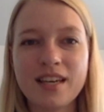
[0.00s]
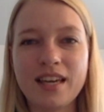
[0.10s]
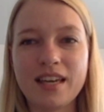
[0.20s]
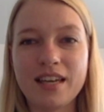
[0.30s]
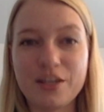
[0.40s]

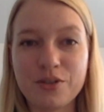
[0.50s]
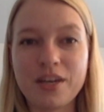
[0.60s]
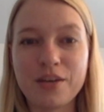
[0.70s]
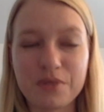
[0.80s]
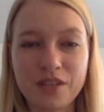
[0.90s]
and
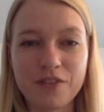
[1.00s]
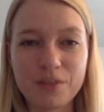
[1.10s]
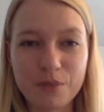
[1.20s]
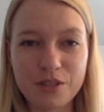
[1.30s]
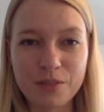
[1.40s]
educate yourself as
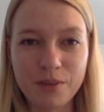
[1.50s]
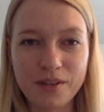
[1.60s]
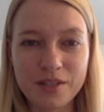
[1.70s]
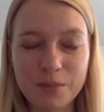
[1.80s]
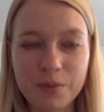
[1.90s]
much as
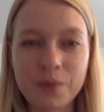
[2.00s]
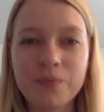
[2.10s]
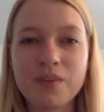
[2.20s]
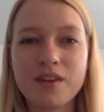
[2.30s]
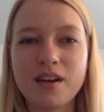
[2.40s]
possible.
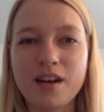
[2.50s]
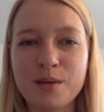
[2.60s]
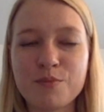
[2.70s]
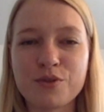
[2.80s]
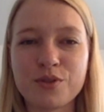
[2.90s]

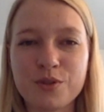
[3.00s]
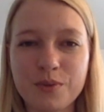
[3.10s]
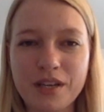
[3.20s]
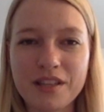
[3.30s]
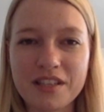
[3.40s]
I'm just
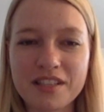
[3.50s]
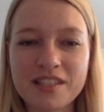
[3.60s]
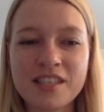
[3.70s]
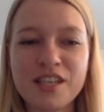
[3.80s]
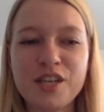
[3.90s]
doing
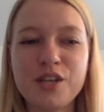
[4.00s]
this